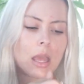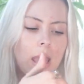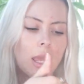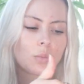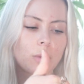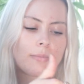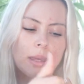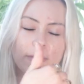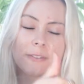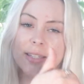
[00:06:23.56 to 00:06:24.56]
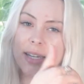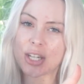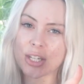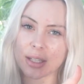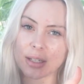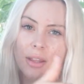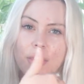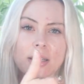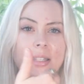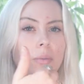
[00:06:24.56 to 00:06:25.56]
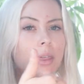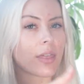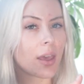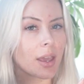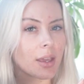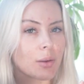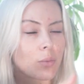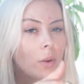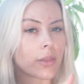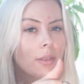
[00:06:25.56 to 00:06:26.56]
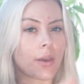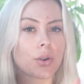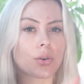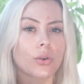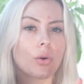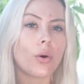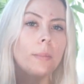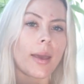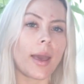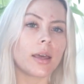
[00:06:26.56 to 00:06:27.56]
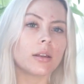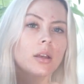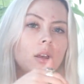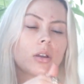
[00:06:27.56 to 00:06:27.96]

And with manifestation, the things that we think, whether they're good or bad,